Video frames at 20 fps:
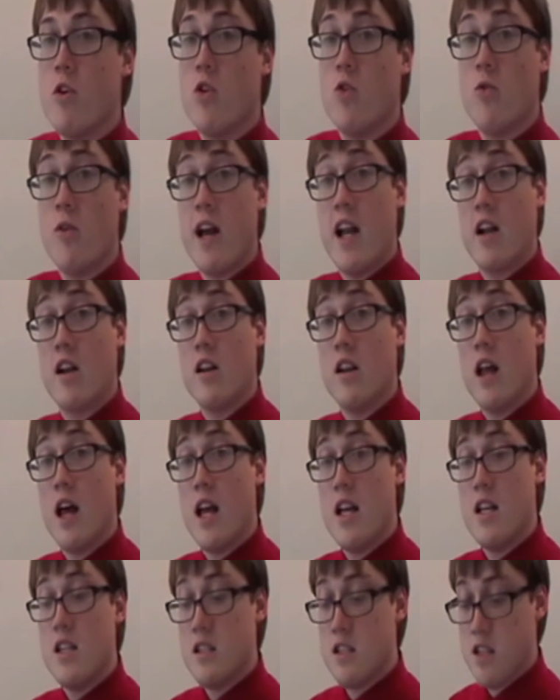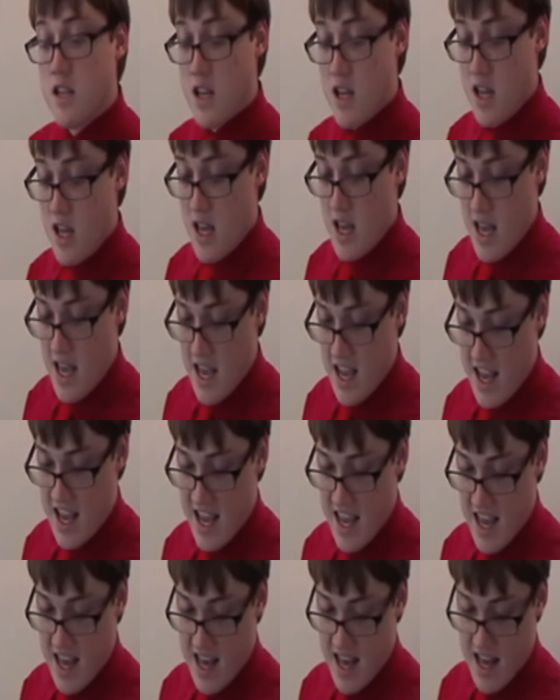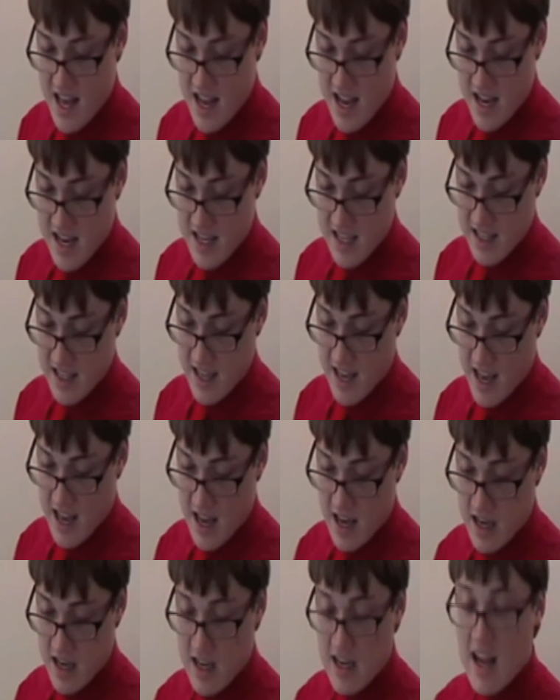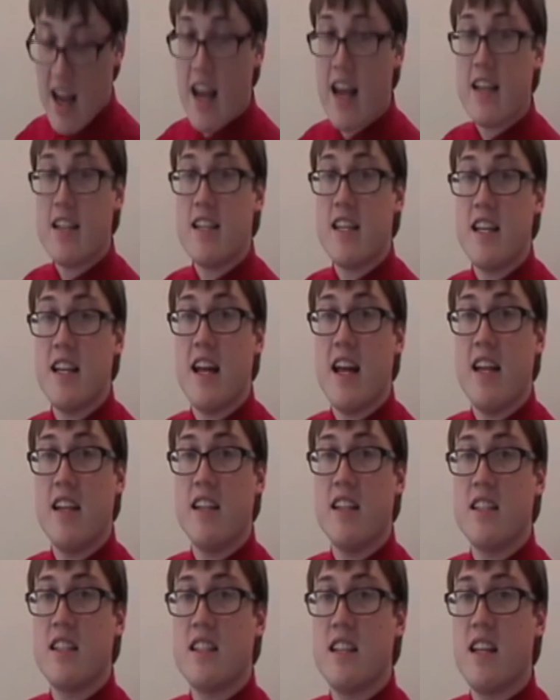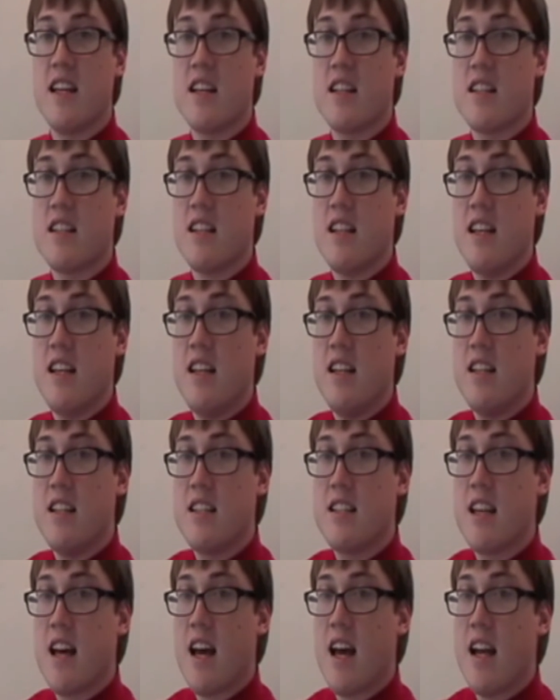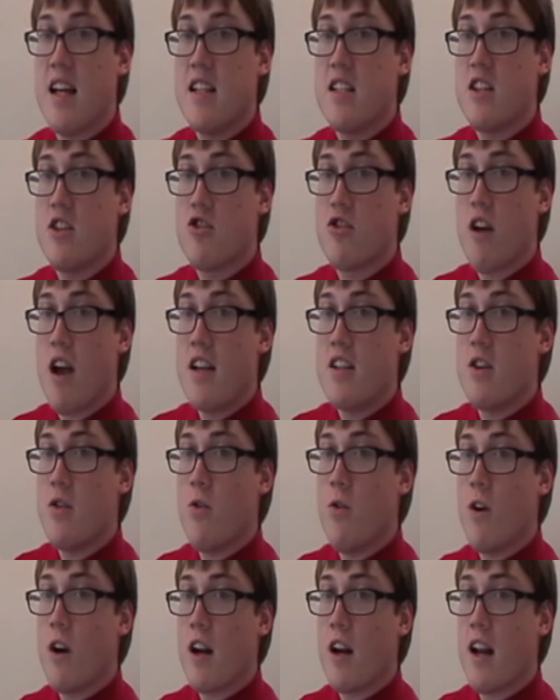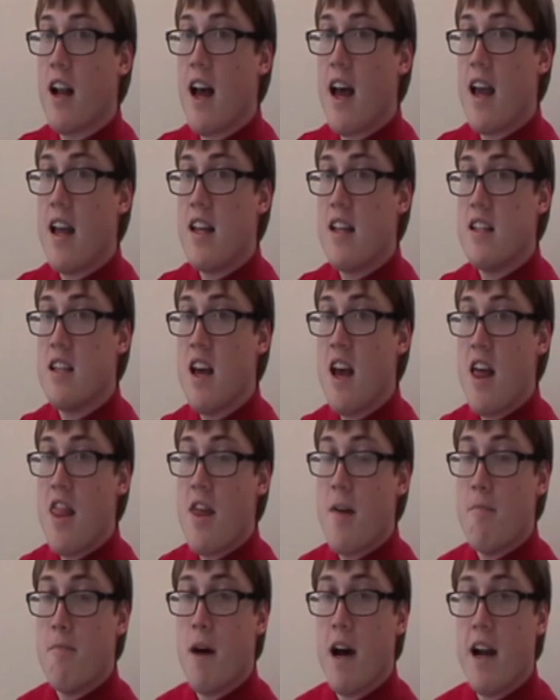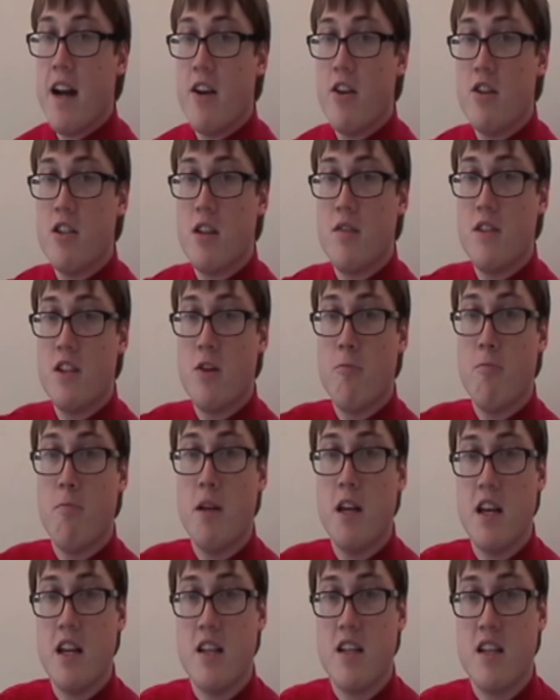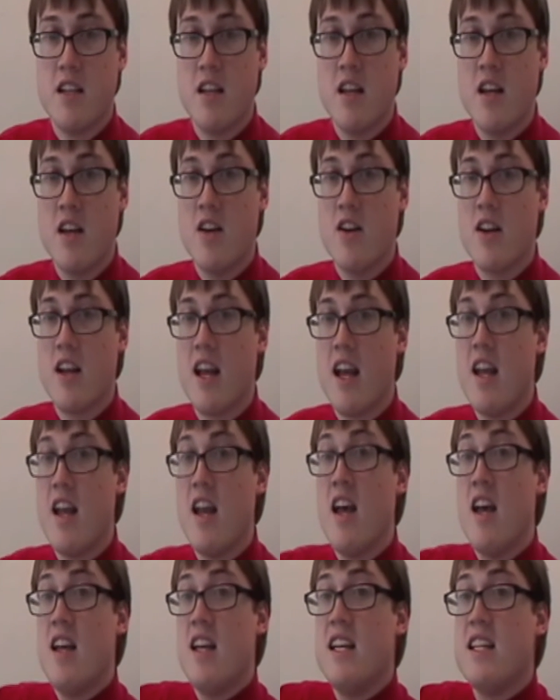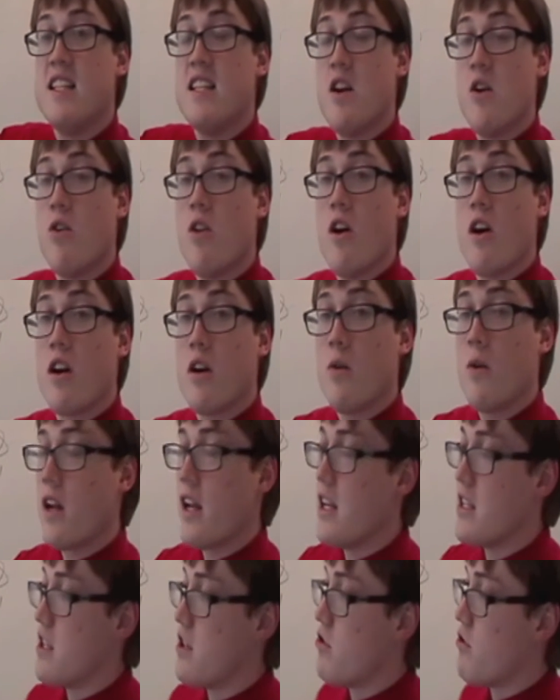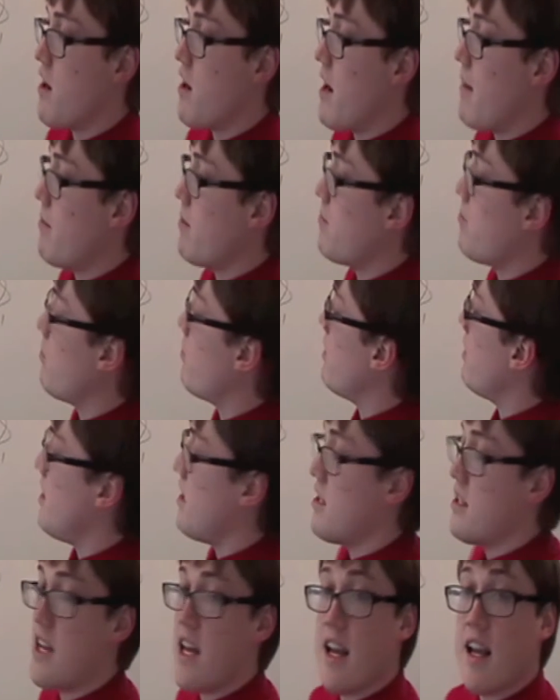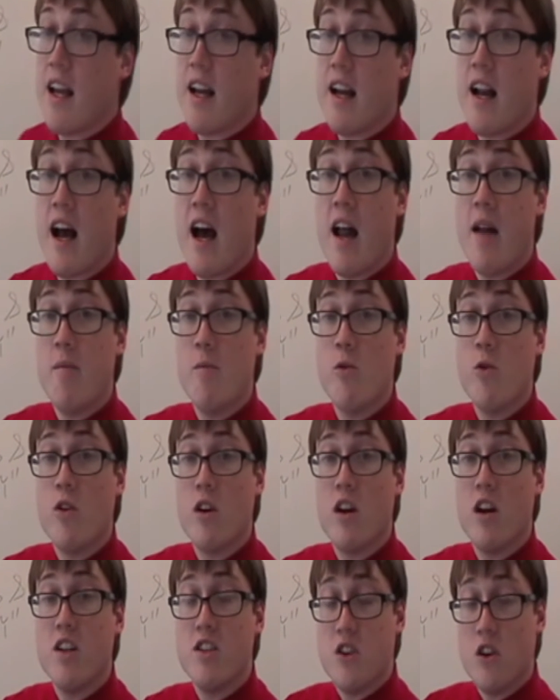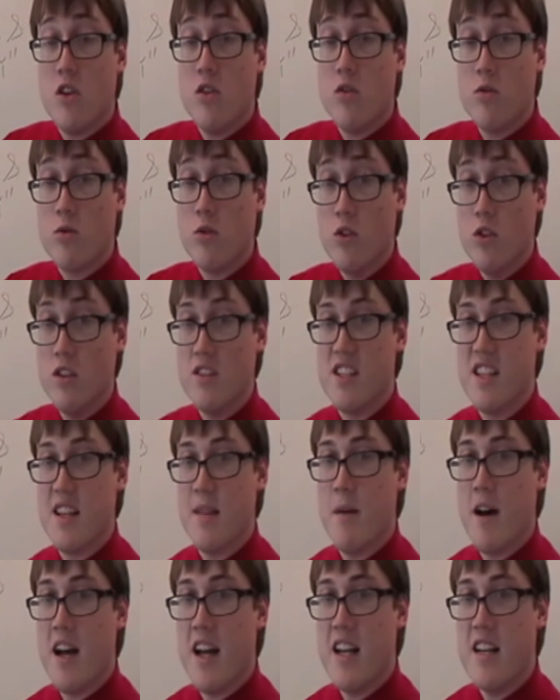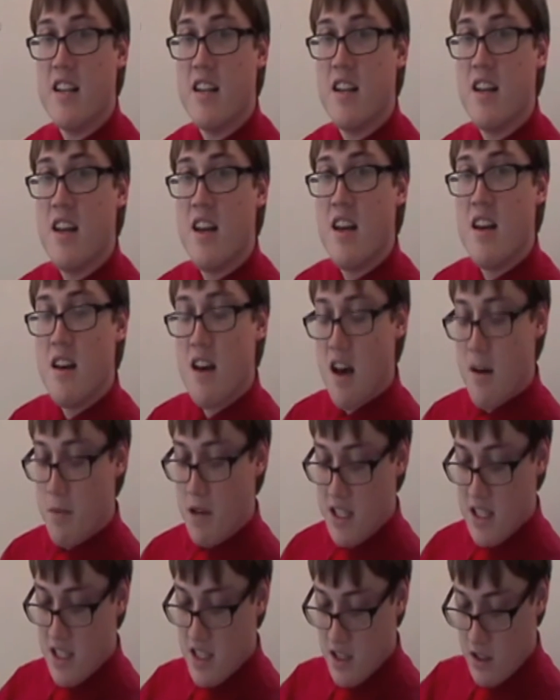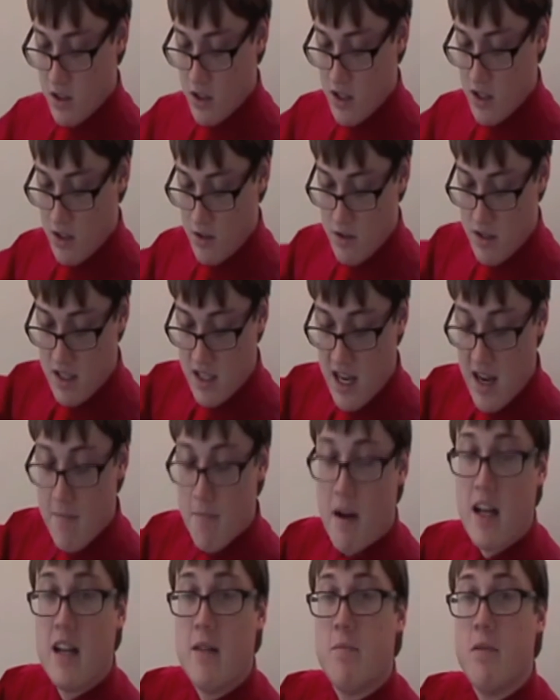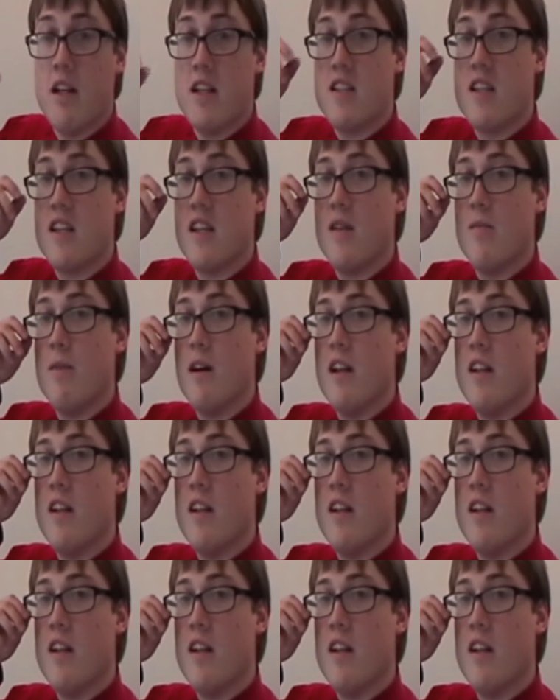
radicalized, and then in 1886, he decides to try to organize the miners of his own pit, okay? He's no longer working as a trapper boy. He had taken on more adult roles in the mine. But he's still in those same mining pits that he'd been in